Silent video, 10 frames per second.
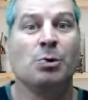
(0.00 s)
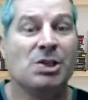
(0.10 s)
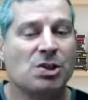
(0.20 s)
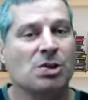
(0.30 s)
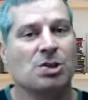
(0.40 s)

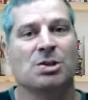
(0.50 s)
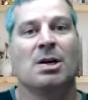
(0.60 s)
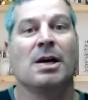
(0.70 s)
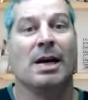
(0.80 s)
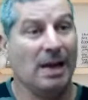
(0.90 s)

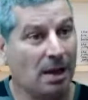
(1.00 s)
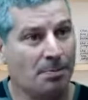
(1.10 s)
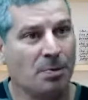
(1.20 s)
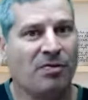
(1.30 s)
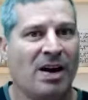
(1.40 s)
research and
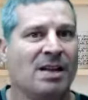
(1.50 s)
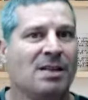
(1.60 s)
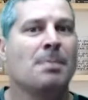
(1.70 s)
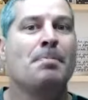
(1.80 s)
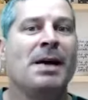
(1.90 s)
help you find
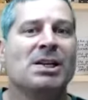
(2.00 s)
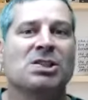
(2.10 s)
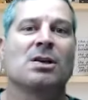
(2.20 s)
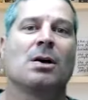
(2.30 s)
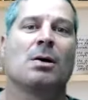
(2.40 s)
the
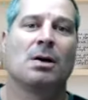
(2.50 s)
best